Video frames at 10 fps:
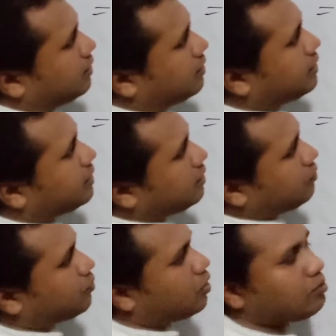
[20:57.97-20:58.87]

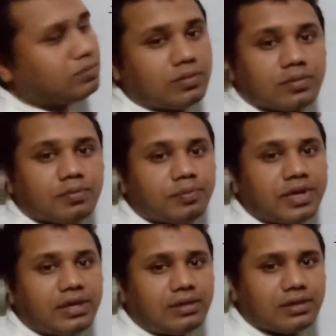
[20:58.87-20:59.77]
written from
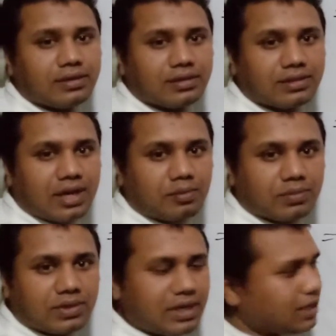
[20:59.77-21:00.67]
mid term.
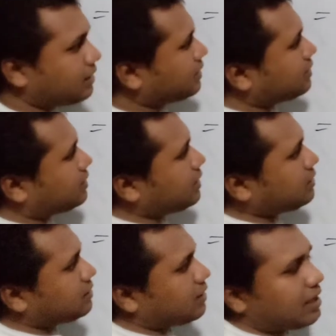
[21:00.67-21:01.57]
Clear?
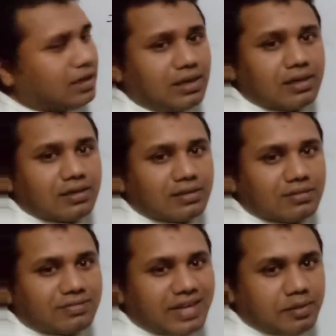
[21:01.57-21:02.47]
6 and
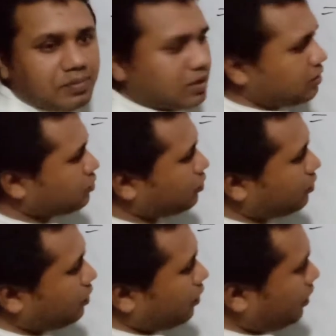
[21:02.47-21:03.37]
5. So